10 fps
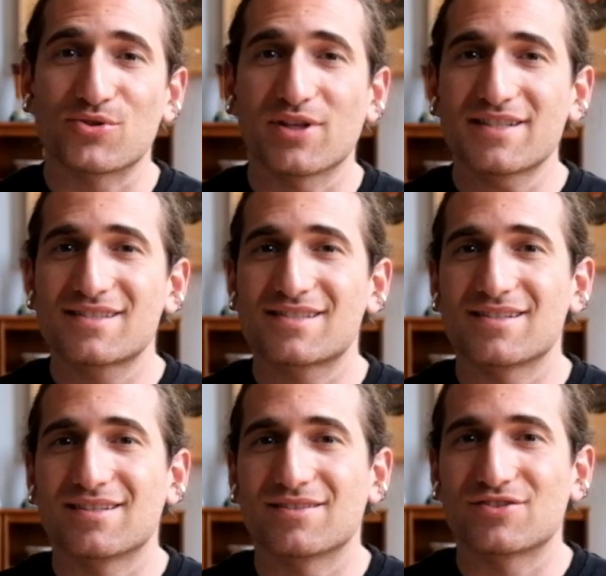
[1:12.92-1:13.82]
let's
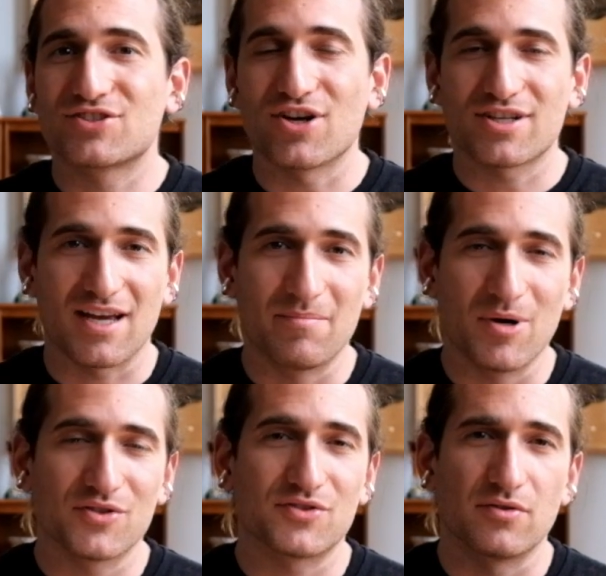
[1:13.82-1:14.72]
talk
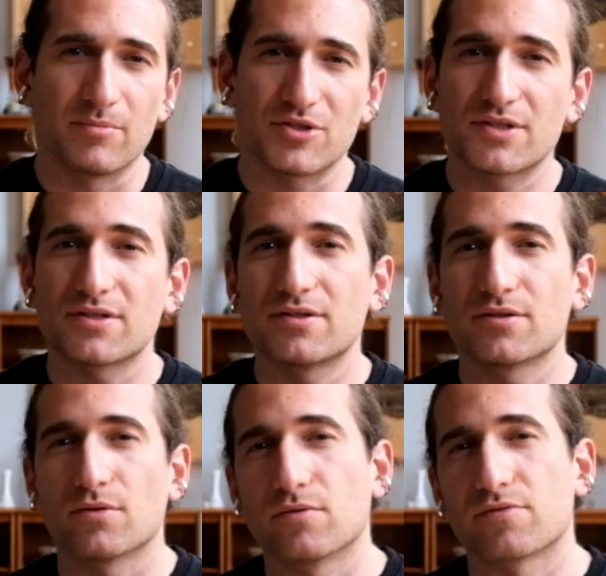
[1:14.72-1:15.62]
about the material,
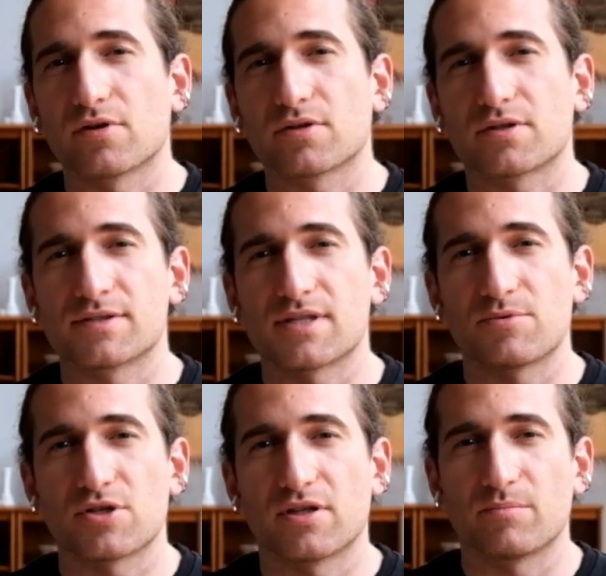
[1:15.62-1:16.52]
overall
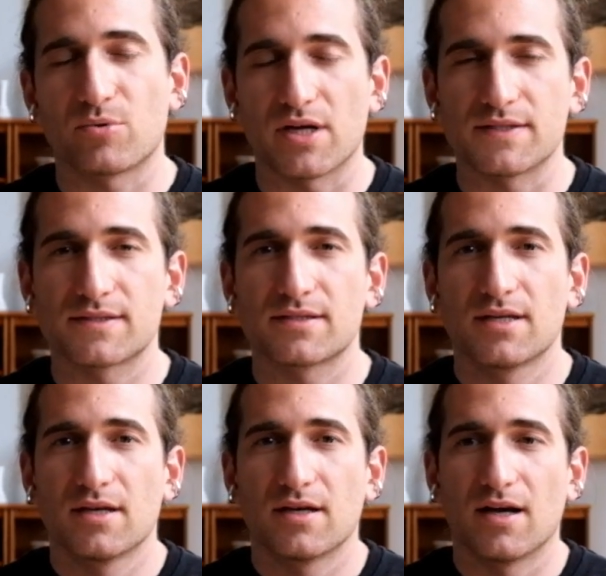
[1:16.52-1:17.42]
conception and price.
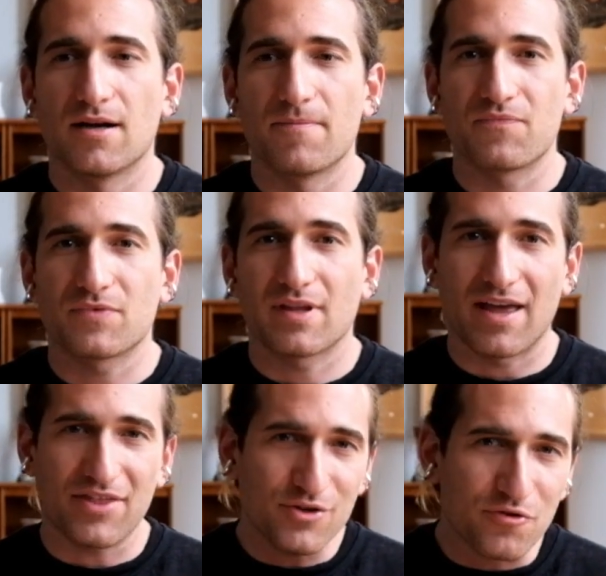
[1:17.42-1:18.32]
I
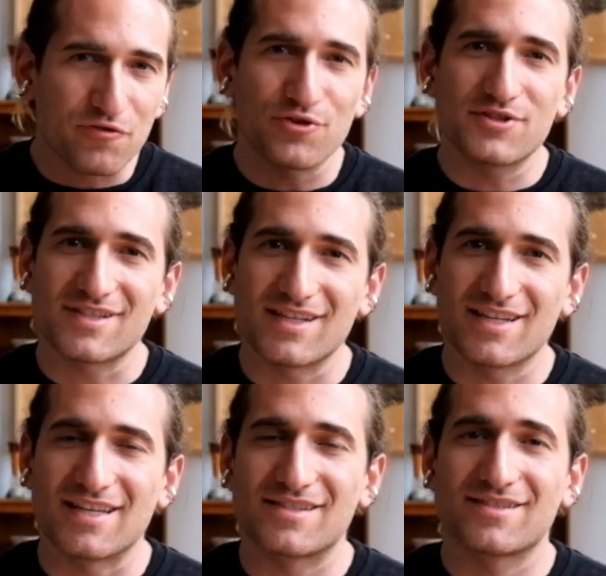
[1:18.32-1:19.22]
think the first thing
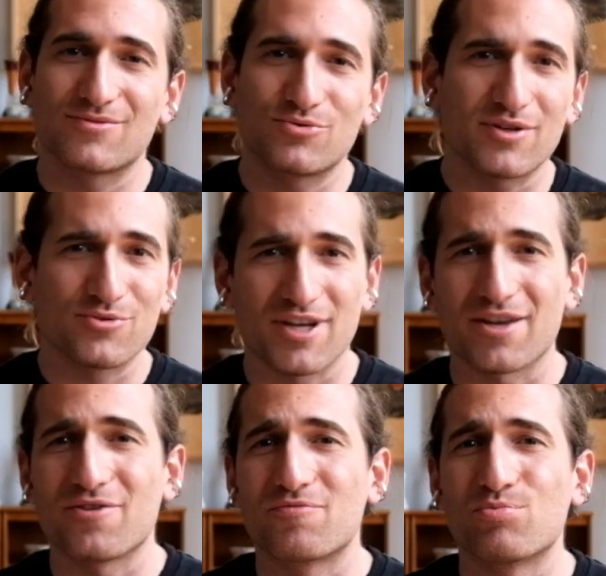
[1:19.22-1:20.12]
is to kind
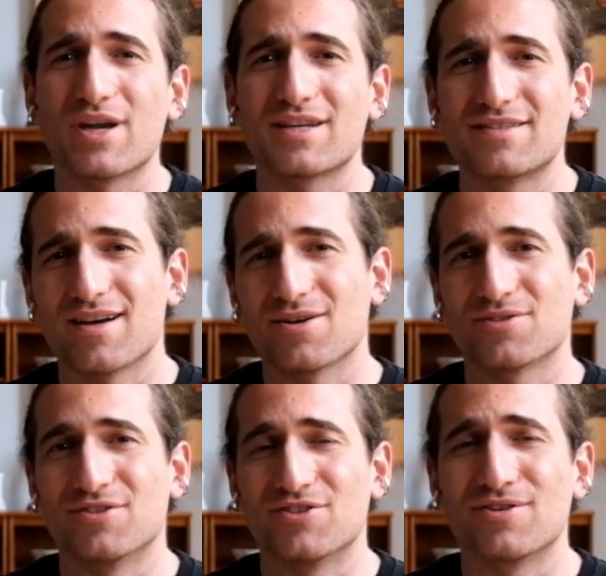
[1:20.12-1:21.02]
of break
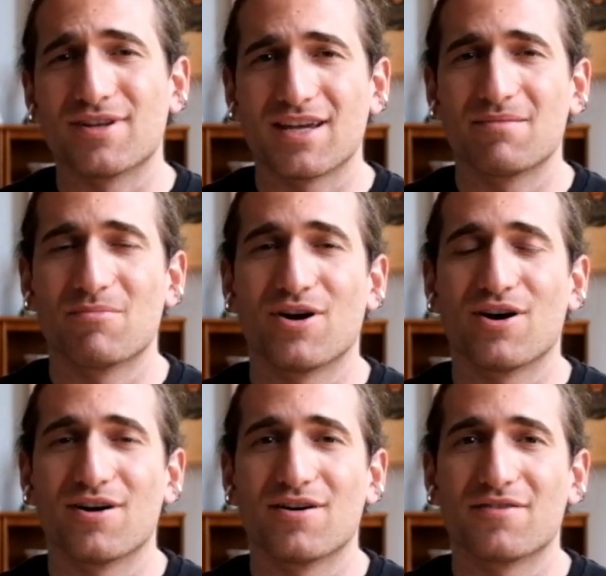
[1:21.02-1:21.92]
down the name
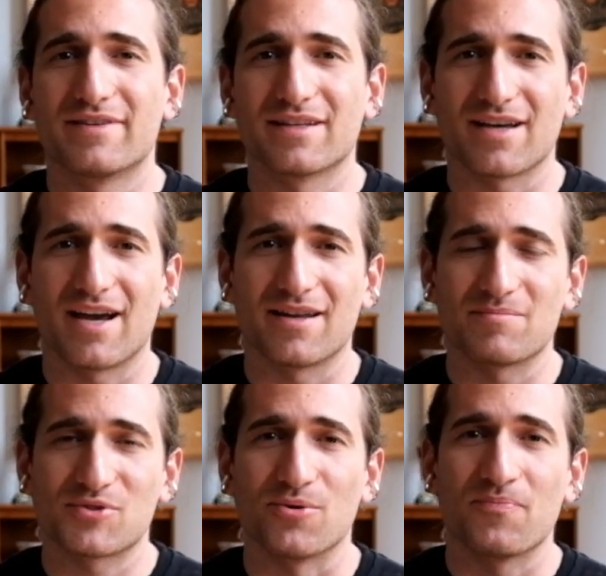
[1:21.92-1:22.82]
of that item.
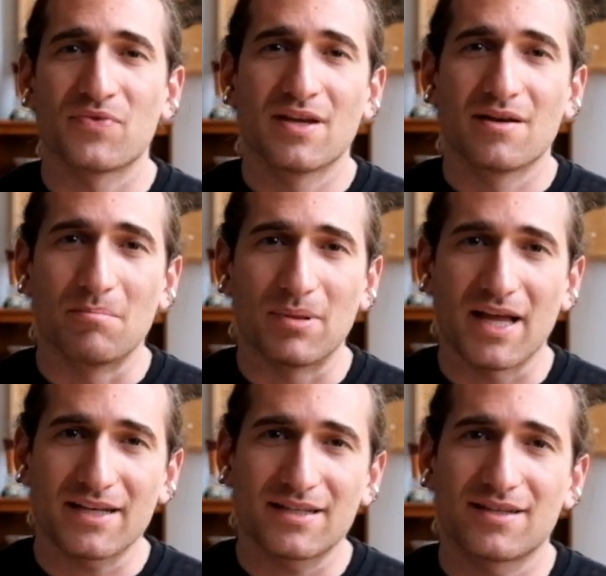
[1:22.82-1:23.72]
So black